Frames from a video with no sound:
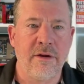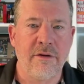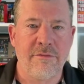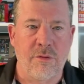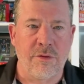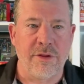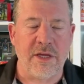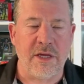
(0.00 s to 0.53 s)

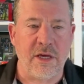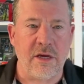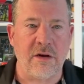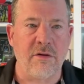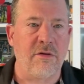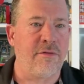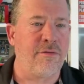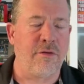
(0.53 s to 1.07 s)
for the
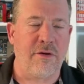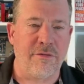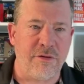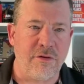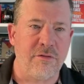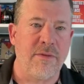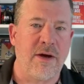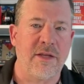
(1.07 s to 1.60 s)
year or for a
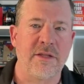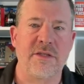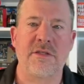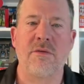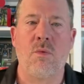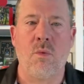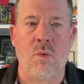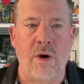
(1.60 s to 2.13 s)
few months,
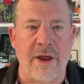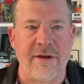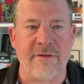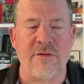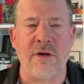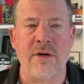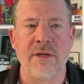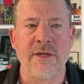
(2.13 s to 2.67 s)

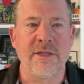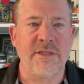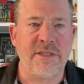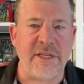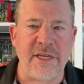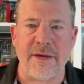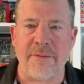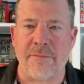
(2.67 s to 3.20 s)
whatever,
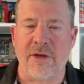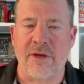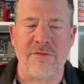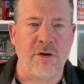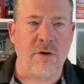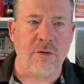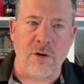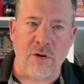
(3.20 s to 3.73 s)
DM me. If you
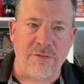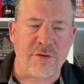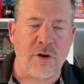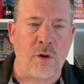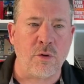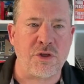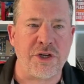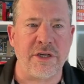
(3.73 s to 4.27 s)
don't know if
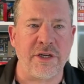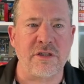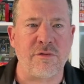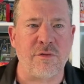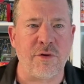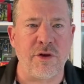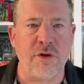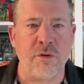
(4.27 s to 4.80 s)
coaching is
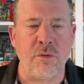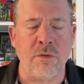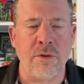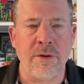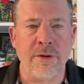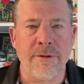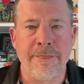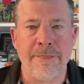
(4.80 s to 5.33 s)
for you,
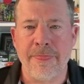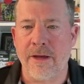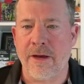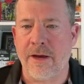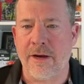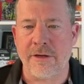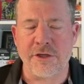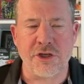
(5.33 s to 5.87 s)

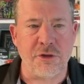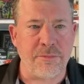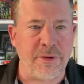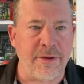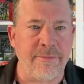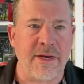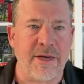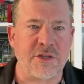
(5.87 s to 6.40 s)
shoot me
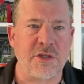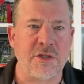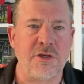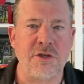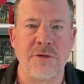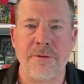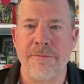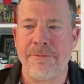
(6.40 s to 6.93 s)
a
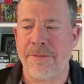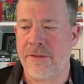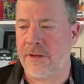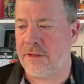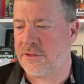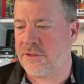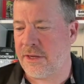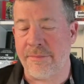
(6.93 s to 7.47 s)
message,
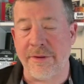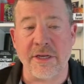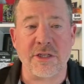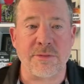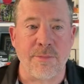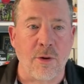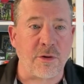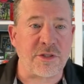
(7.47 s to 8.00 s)
send me a
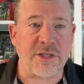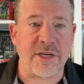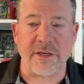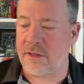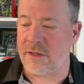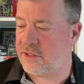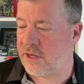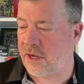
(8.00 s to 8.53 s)
smoke
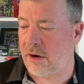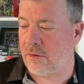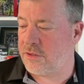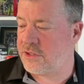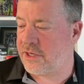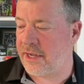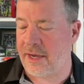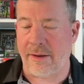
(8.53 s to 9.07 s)
signal. As I always
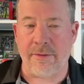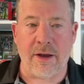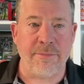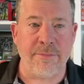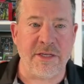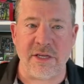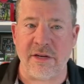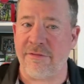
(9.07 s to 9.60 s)
say, I'm
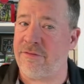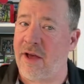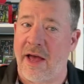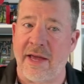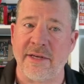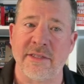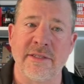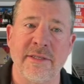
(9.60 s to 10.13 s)
easy to
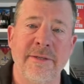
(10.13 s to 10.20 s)
find,